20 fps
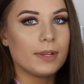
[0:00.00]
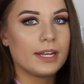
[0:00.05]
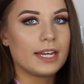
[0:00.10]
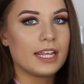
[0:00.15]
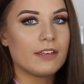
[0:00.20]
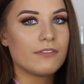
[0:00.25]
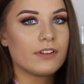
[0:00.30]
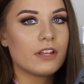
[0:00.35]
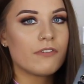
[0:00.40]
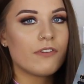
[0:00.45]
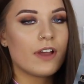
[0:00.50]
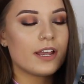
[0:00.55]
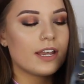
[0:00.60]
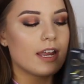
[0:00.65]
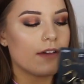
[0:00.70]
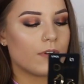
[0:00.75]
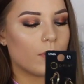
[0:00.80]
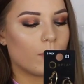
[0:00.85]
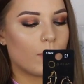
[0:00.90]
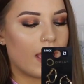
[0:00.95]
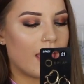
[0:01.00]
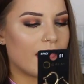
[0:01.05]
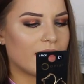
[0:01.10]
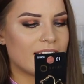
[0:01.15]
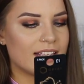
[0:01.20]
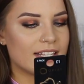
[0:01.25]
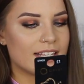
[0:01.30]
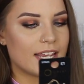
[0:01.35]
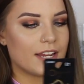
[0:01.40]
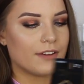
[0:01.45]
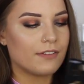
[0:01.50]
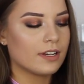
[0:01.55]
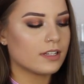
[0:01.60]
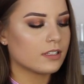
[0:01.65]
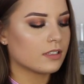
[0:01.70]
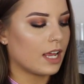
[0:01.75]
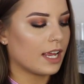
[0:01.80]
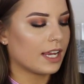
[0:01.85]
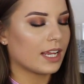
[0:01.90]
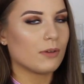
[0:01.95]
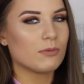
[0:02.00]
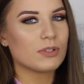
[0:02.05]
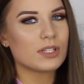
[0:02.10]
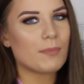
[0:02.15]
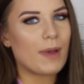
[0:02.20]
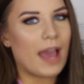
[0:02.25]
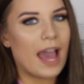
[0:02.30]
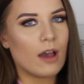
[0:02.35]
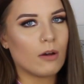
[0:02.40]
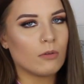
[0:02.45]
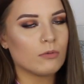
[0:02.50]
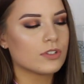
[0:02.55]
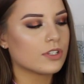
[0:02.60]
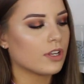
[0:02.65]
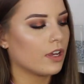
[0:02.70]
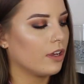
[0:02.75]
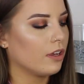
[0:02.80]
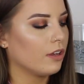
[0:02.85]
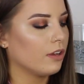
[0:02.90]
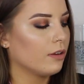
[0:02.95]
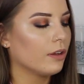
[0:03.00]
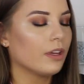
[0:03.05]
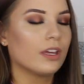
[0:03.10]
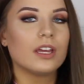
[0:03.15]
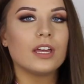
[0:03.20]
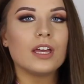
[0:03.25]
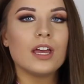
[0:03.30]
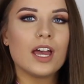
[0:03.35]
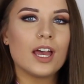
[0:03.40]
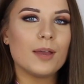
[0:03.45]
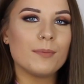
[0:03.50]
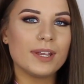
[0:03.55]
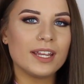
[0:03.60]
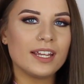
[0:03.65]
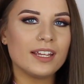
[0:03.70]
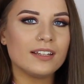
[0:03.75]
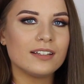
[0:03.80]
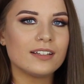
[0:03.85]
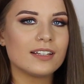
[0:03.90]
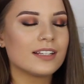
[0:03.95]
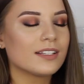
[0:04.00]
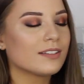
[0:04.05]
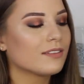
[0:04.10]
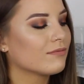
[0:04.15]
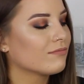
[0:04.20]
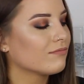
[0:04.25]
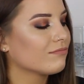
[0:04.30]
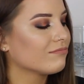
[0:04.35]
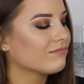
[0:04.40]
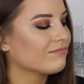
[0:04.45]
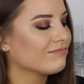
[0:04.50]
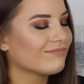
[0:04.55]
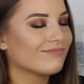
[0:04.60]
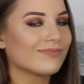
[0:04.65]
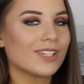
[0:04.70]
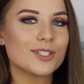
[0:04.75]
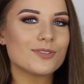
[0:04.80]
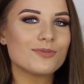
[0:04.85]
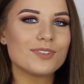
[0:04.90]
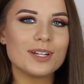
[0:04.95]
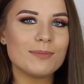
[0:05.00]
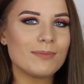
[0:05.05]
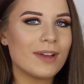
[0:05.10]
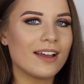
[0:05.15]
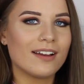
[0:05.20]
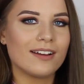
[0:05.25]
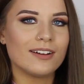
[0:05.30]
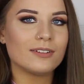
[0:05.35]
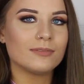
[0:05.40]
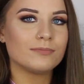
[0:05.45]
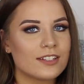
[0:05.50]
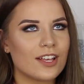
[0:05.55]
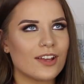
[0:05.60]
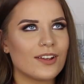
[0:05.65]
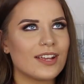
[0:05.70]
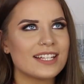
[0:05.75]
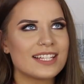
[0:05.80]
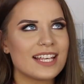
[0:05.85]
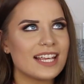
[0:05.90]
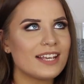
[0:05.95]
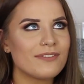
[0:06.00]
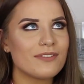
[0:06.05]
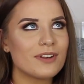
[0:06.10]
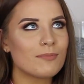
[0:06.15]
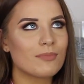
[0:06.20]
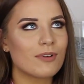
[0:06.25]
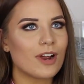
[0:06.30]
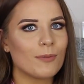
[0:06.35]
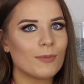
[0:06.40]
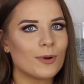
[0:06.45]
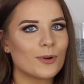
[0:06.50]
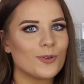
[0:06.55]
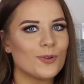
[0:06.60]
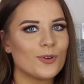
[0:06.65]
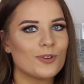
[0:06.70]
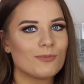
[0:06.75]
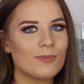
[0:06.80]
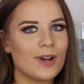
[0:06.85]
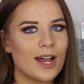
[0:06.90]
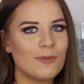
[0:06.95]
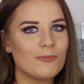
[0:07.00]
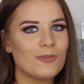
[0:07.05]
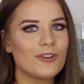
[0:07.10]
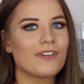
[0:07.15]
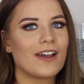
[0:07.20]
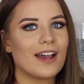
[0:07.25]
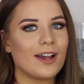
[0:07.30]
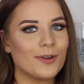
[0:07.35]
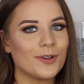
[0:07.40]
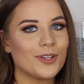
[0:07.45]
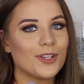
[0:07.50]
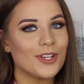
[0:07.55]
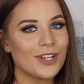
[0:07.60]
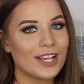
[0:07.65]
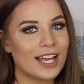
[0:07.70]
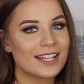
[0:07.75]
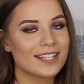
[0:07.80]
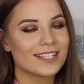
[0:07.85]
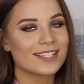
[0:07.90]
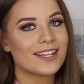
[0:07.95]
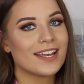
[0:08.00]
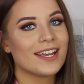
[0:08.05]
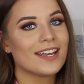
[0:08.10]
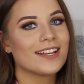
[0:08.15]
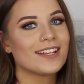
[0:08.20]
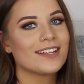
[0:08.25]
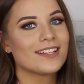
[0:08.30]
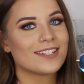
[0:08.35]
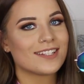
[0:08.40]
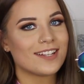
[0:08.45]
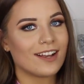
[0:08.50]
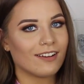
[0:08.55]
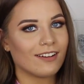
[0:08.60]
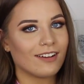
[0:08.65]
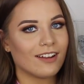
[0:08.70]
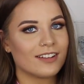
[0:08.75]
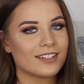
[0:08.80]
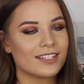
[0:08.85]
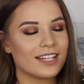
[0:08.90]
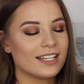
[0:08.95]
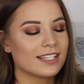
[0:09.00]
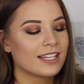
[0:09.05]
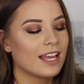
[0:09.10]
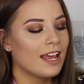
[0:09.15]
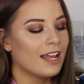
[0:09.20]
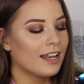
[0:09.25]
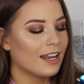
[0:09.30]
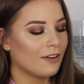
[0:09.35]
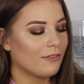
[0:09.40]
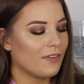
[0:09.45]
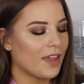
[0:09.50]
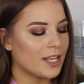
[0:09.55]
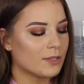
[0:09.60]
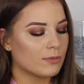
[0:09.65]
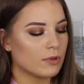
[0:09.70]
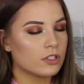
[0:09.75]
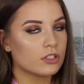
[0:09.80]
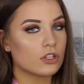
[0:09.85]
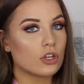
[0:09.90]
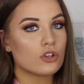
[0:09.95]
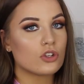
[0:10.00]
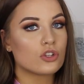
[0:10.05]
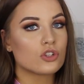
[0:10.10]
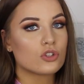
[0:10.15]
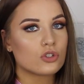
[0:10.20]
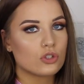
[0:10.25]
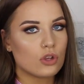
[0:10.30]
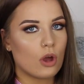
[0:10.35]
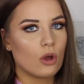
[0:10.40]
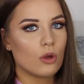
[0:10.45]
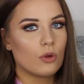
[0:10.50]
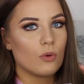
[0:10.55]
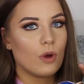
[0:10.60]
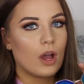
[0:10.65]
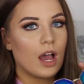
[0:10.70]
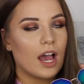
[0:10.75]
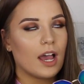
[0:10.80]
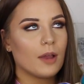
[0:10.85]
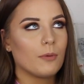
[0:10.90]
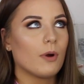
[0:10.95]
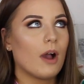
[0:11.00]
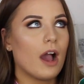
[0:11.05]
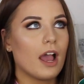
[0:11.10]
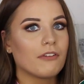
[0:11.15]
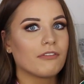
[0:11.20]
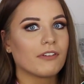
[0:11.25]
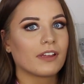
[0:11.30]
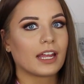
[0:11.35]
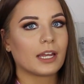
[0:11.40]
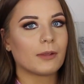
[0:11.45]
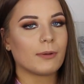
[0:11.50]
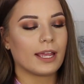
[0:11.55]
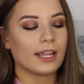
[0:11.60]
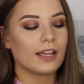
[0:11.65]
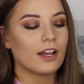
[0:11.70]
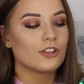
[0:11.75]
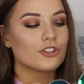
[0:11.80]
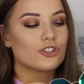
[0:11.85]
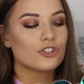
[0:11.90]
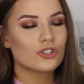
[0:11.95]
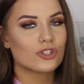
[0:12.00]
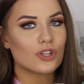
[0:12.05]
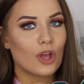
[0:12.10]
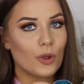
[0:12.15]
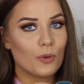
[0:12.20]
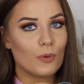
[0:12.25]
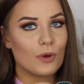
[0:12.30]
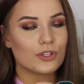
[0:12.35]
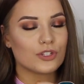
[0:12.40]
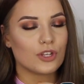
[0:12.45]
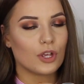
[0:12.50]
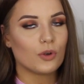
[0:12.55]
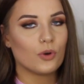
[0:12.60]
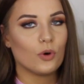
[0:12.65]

I mean, even if I never wear these earrings, like it was a pound, so I mean, it doesn't really matter. So is it even a Primark haul of mine without, you guessed it, sunglasses? Now these ones are so, I, well, I think anyway, are so, so